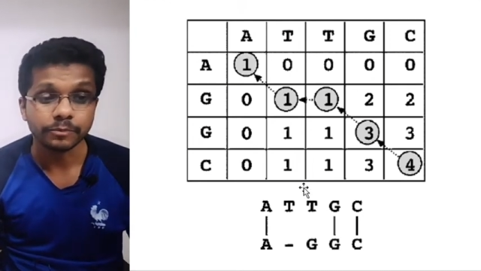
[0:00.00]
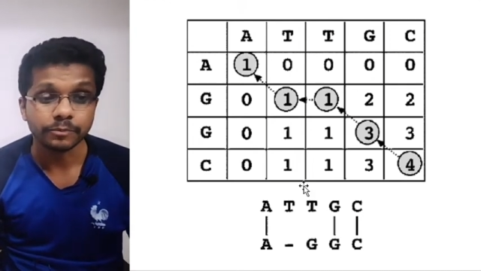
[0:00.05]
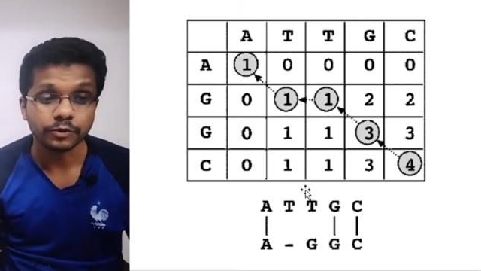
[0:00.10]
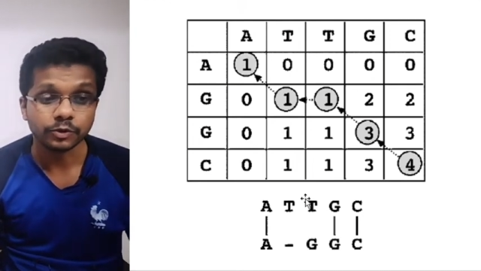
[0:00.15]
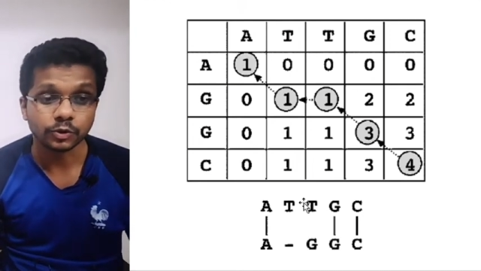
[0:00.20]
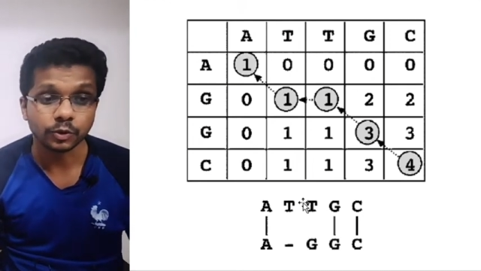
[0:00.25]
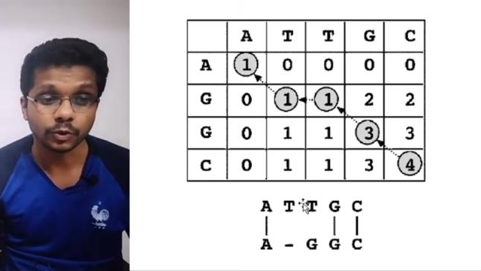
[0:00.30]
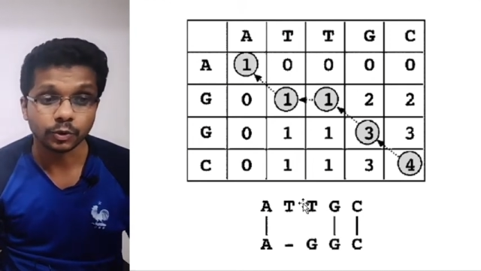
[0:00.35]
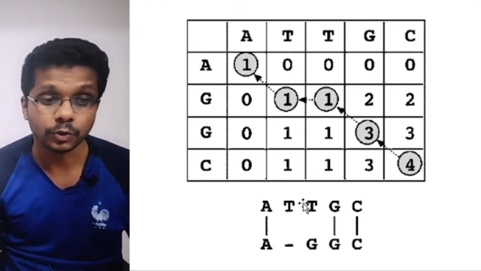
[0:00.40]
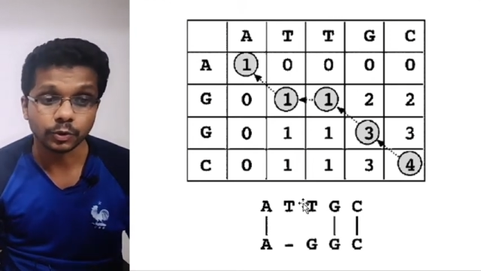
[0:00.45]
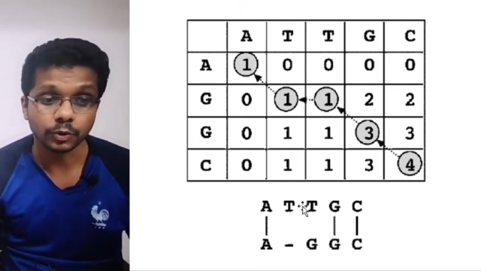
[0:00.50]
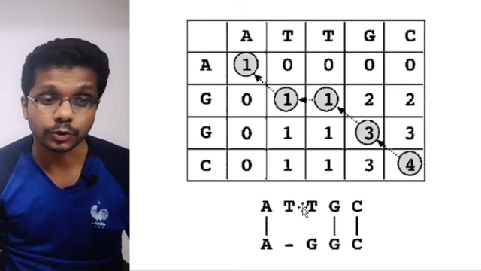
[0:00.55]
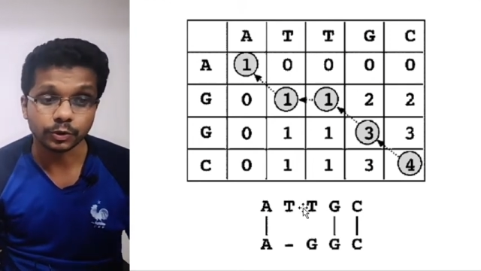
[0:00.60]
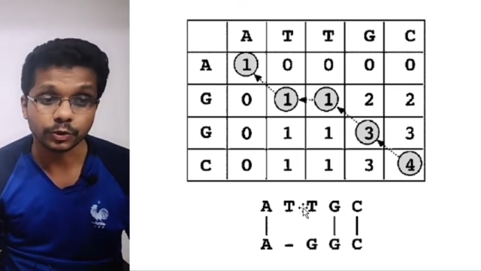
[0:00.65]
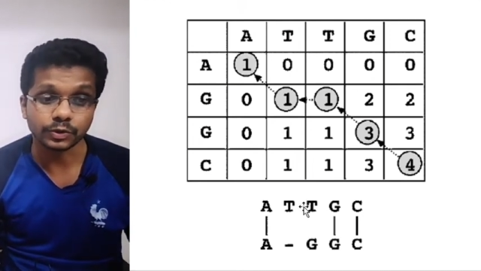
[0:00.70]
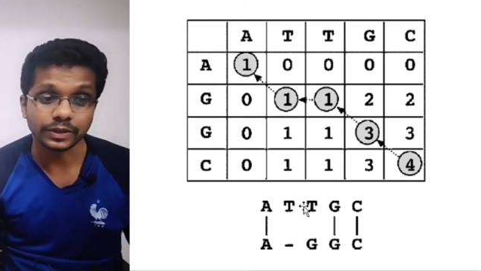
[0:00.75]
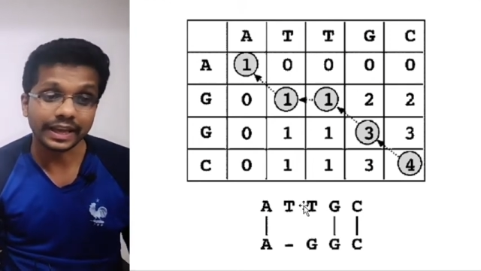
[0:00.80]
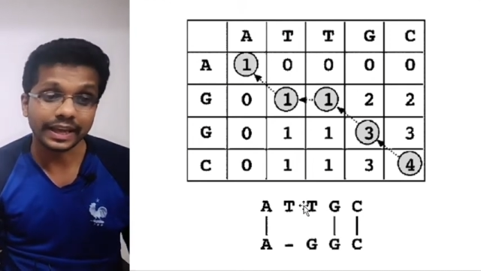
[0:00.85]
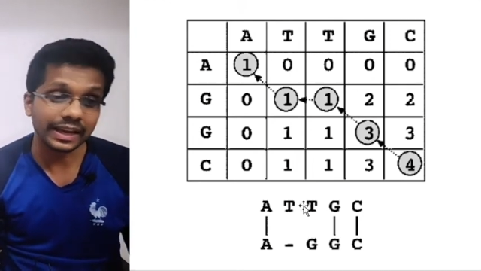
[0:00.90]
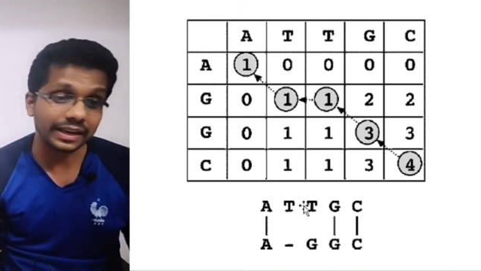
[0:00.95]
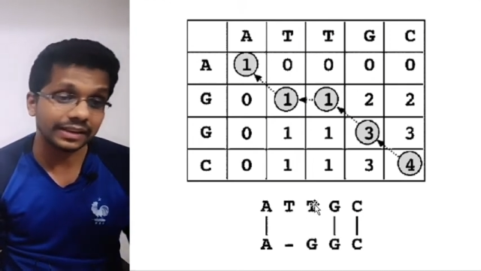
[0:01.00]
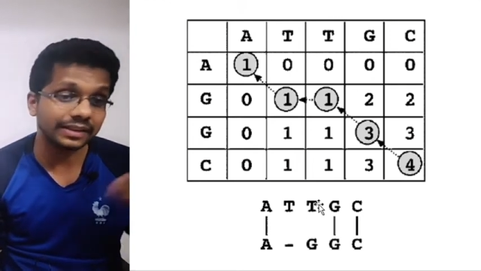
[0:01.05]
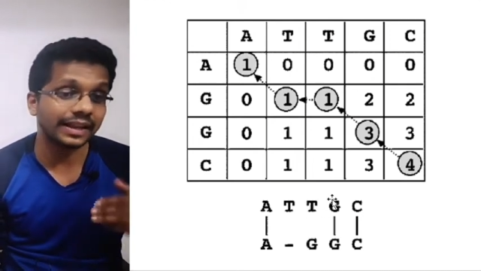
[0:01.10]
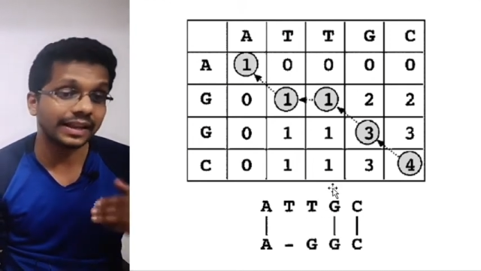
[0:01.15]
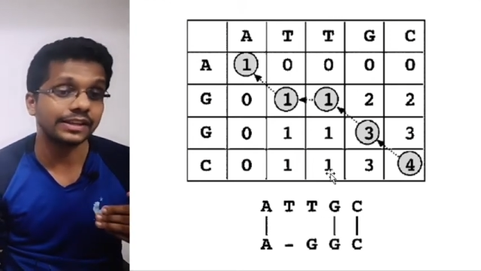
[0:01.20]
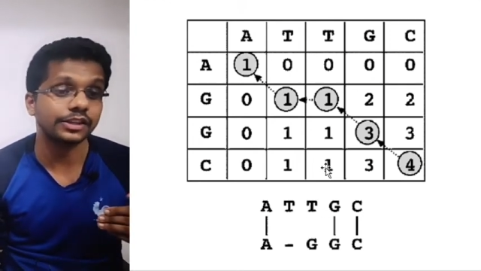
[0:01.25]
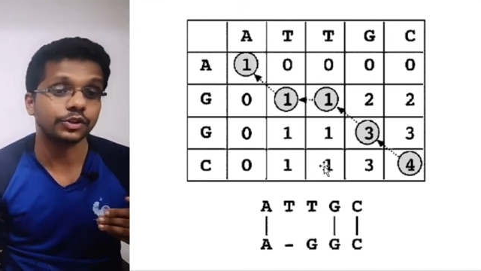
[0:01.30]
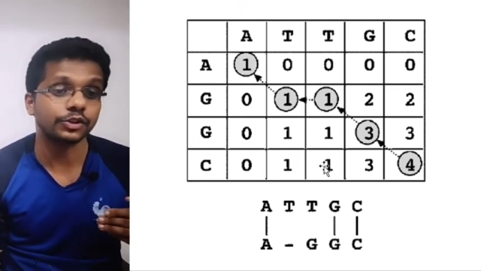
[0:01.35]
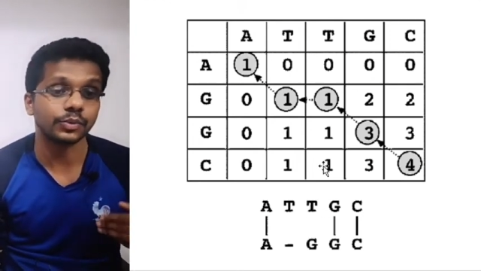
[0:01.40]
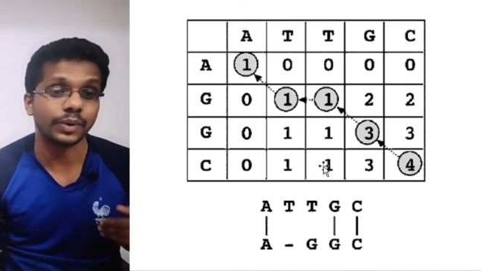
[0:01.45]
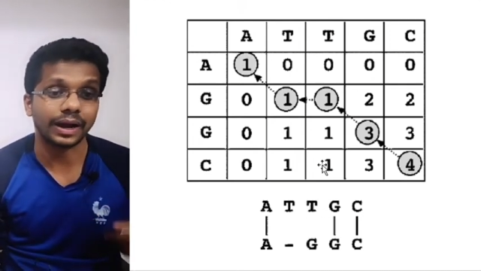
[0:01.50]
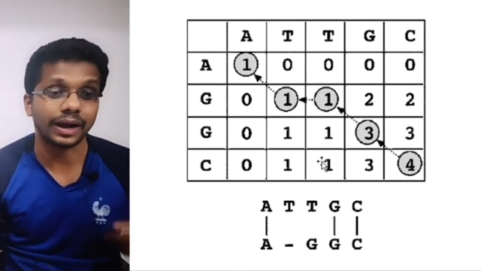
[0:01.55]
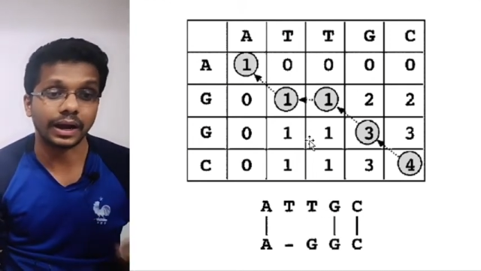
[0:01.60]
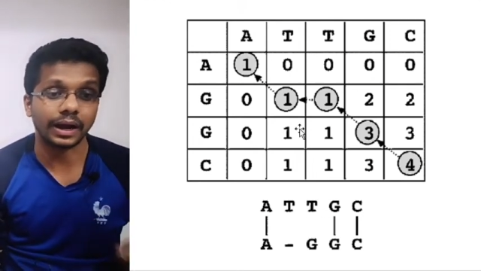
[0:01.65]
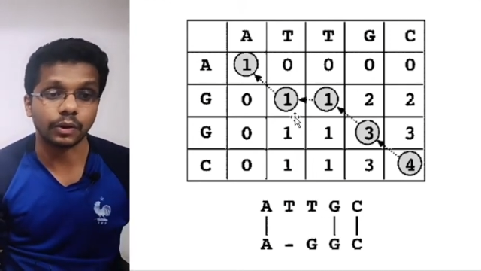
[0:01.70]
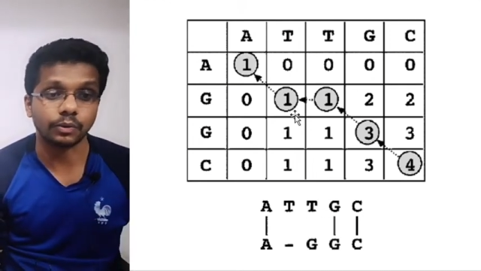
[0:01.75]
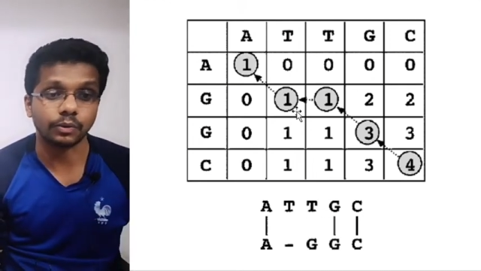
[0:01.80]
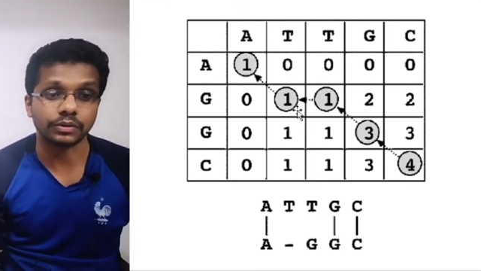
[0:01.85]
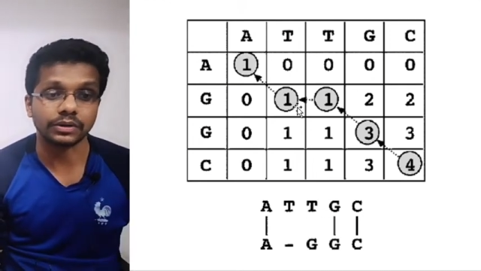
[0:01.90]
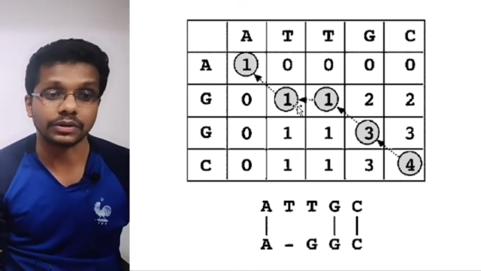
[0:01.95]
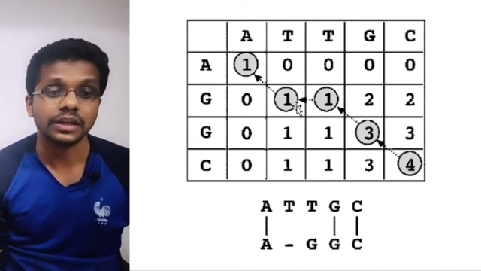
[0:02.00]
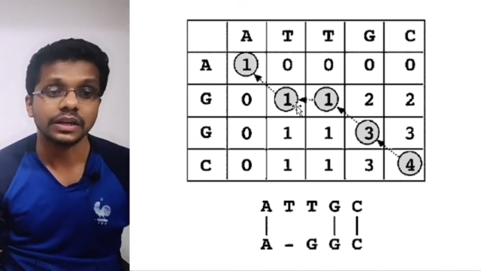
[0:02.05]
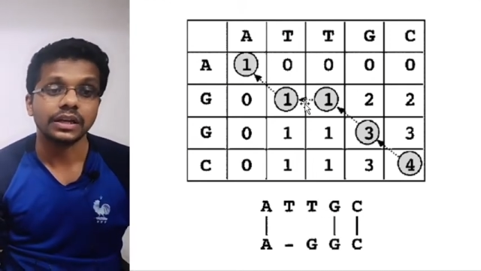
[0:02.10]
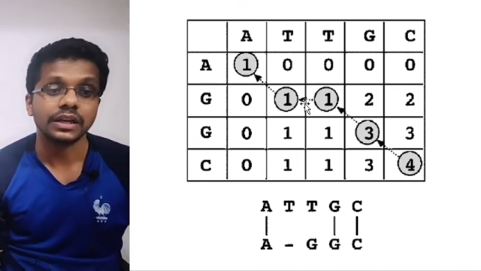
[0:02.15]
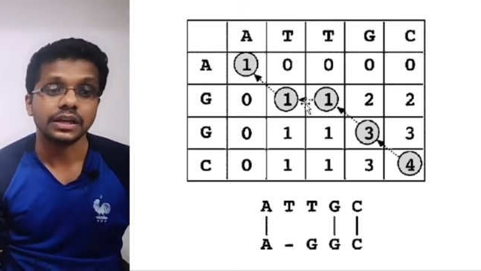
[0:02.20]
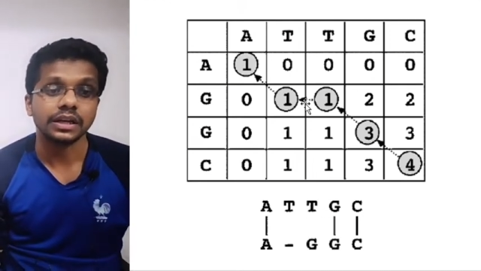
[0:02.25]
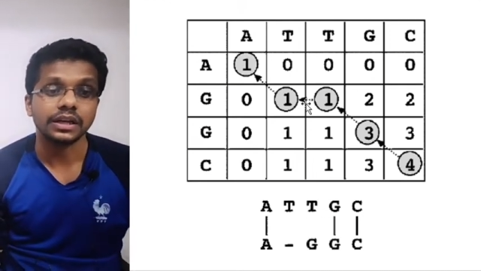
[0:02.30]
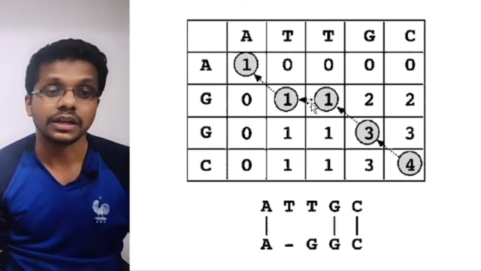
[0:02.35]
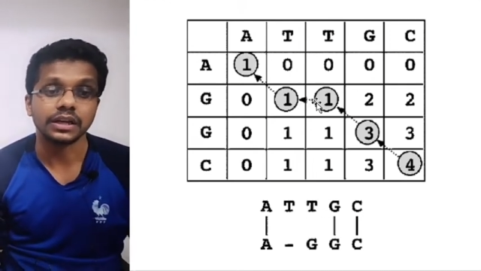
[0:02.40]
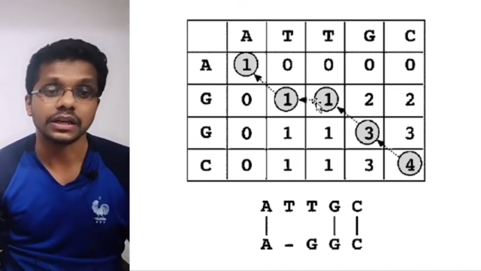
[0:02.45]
So to take that into account, we